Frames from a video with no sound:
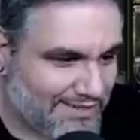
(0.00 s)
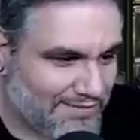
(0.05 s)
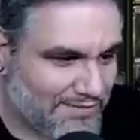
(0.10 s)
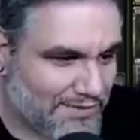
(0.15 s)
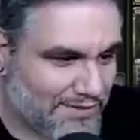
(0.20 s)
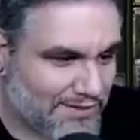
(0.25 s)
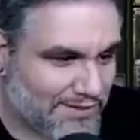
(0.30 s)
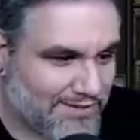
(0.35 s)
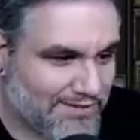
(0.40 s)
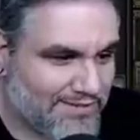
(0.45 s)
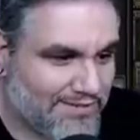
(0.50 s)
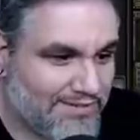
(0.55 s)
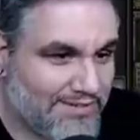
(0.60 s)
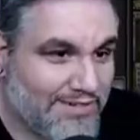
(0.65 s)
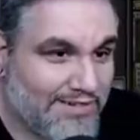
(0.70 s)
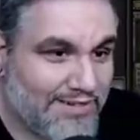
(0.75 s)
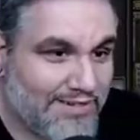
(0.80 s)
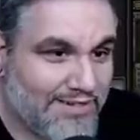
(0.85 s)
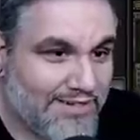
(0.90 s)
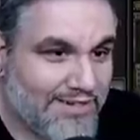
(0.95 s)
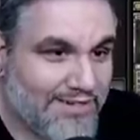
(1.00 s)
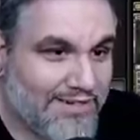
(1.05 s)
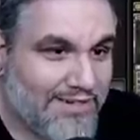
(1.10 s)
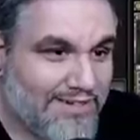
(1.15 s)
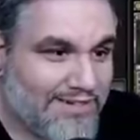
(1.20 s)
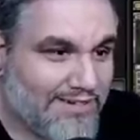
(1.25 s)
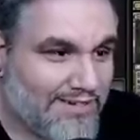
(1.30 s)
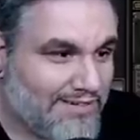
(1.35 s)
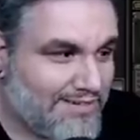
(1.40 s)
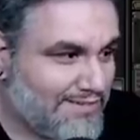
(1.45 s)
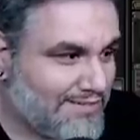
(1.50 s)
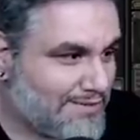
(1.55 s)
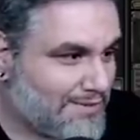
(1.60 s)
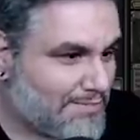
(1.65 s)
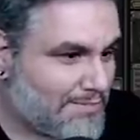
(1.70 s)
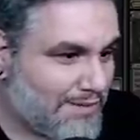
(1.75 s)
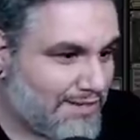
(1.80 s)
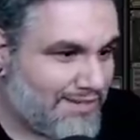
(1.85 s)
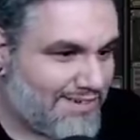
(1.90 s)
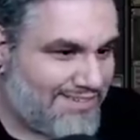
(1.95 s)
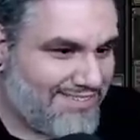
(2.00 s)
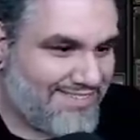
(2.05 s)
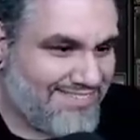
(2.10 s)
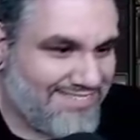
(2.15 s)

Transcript: of your... drunk? Yeah. Mm-hmm.